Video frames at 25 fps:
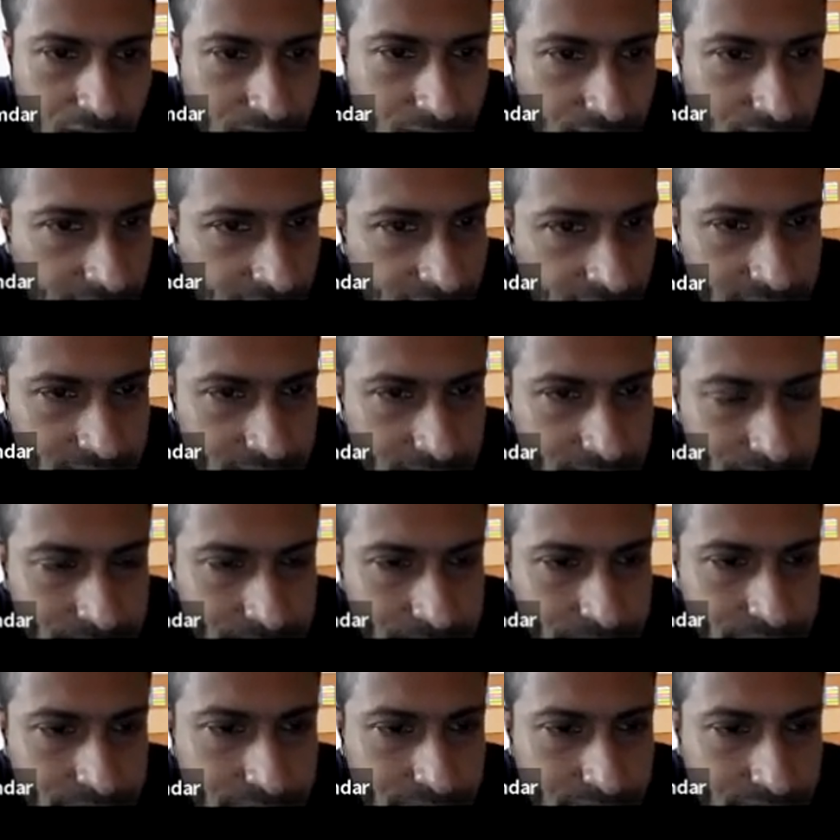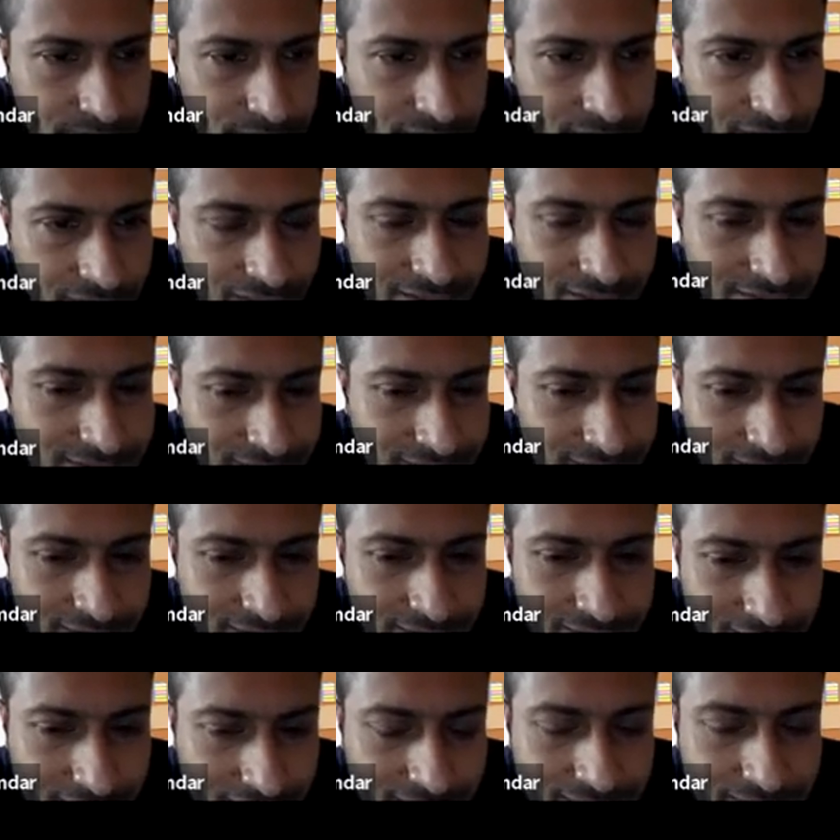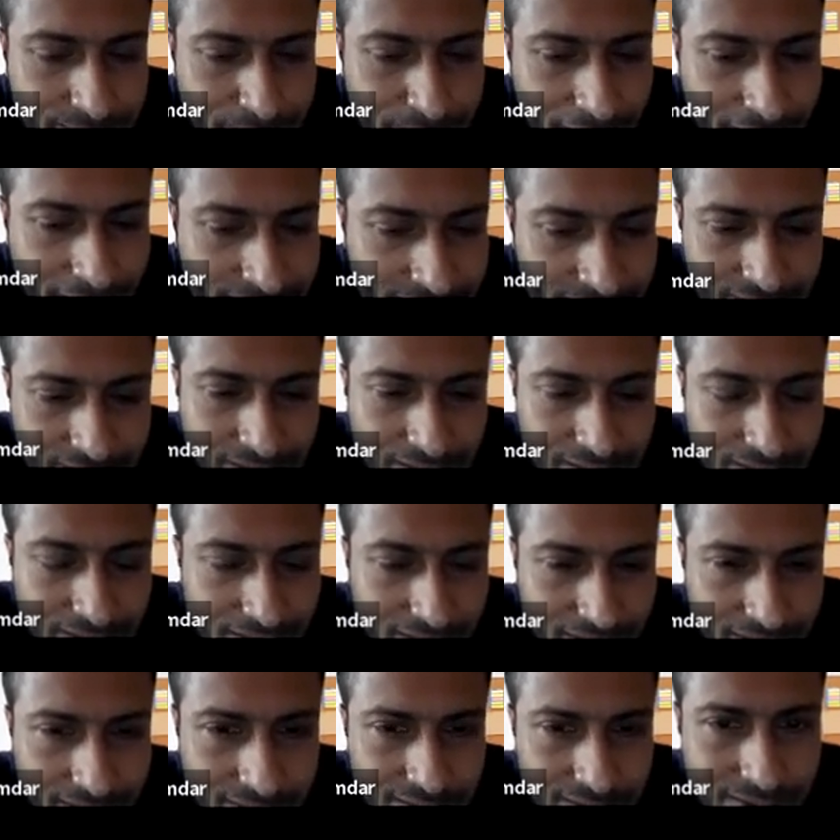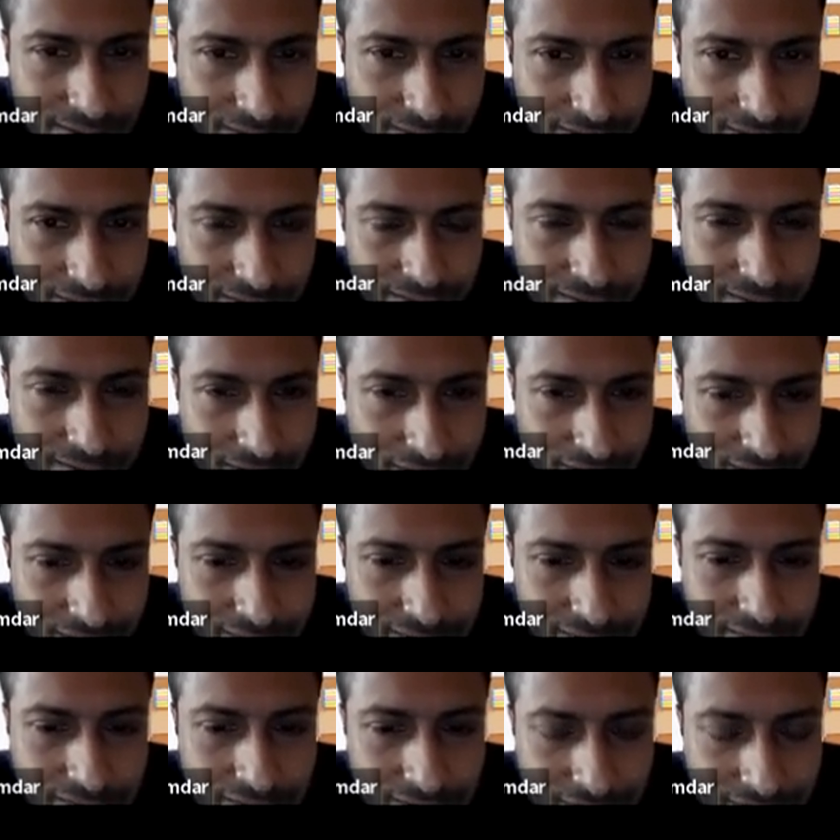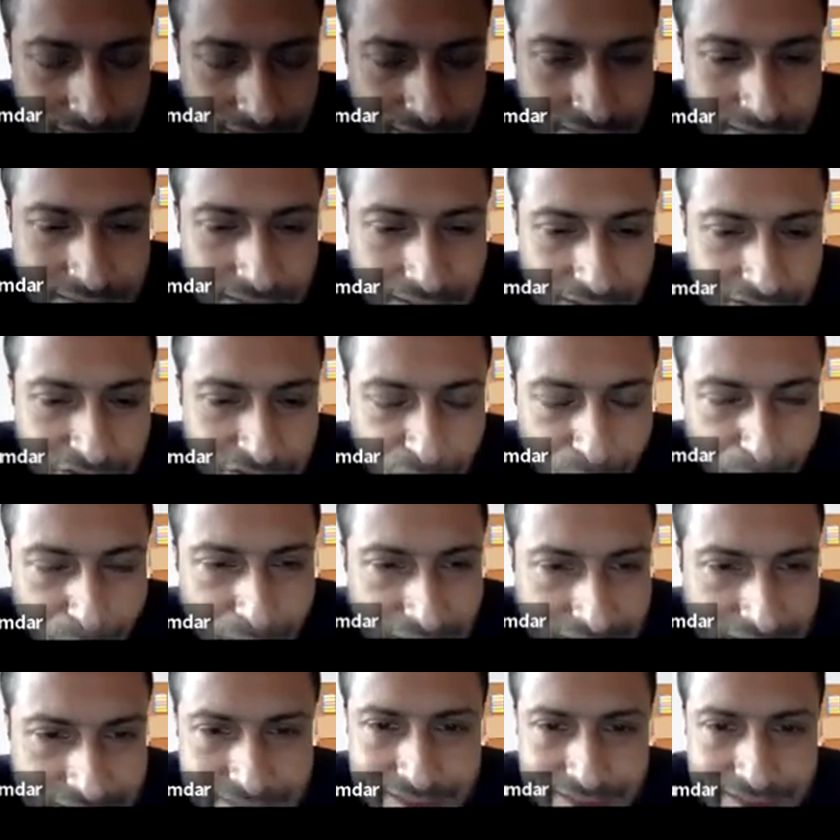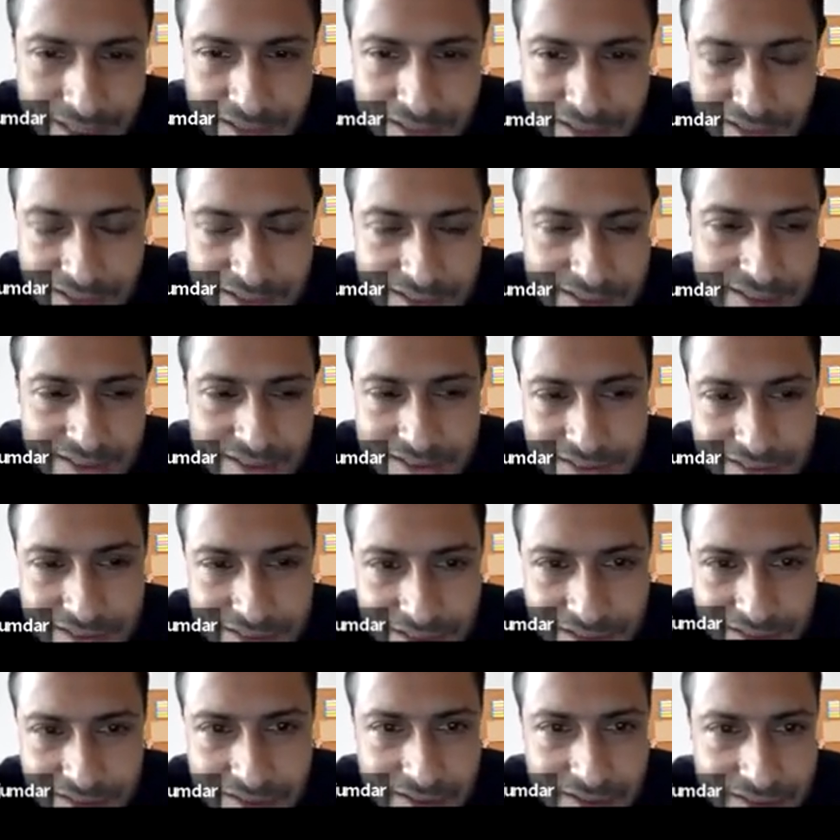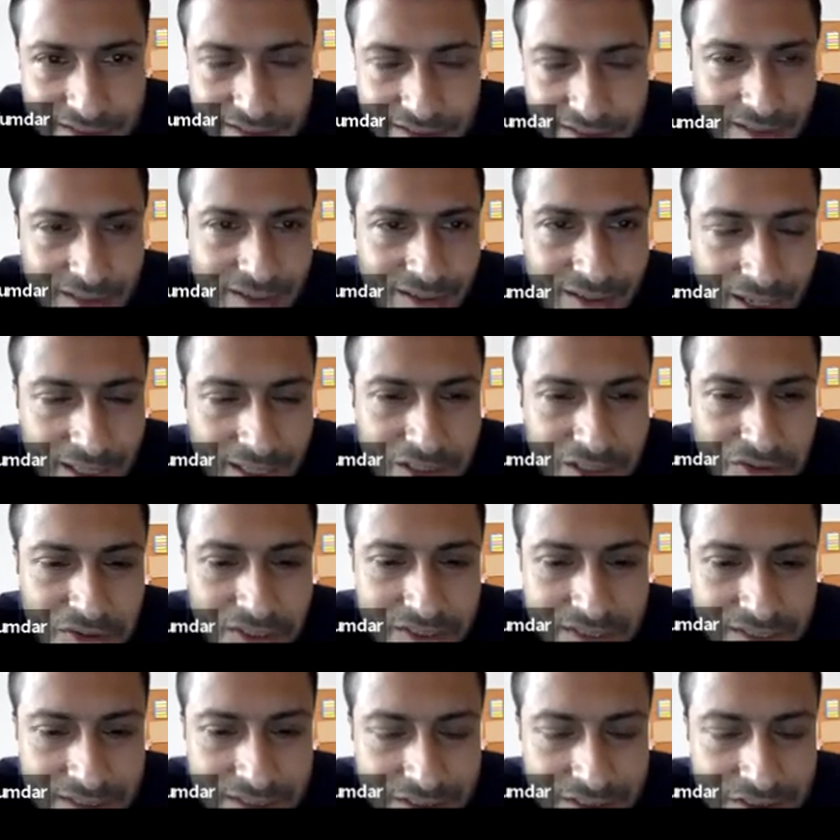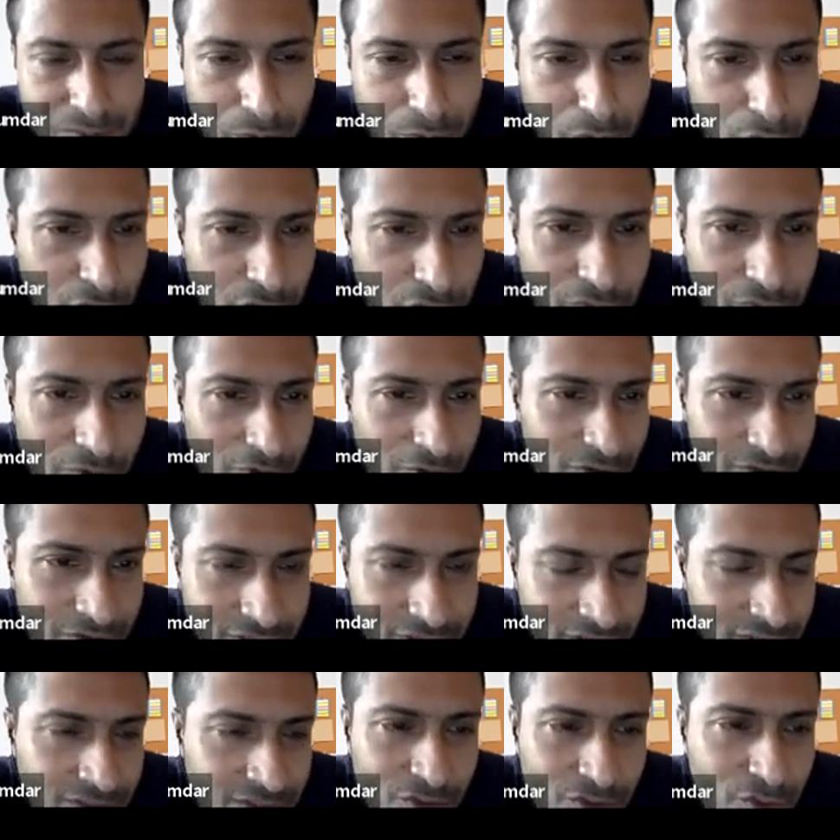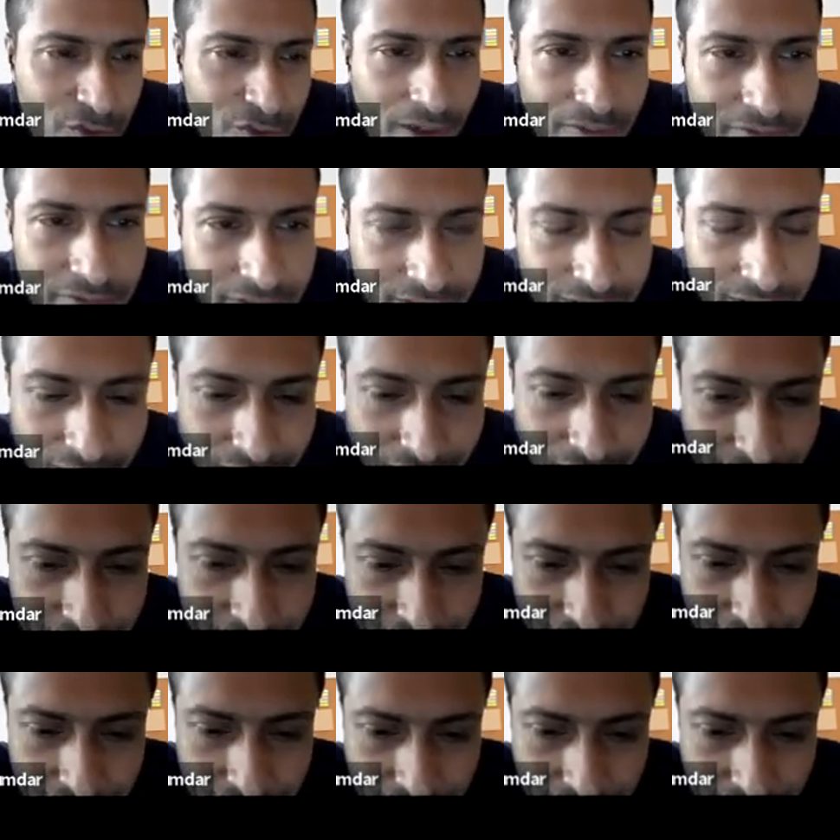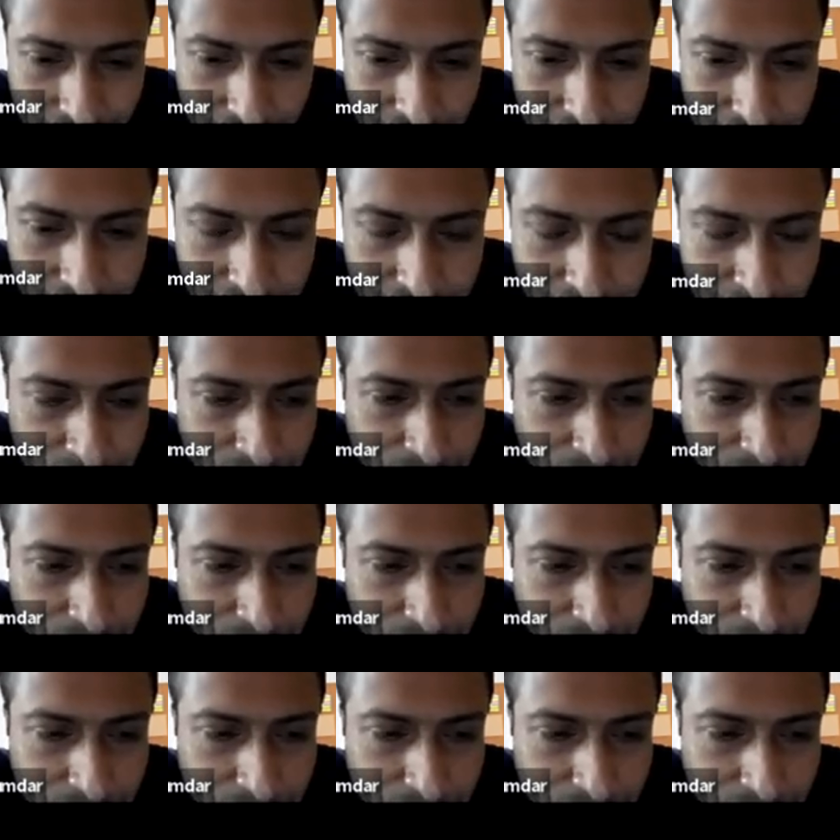Clear? It's basically just the complexity analysis is interesting. Otherwise, it is brute force, do everything kind of an algorithm.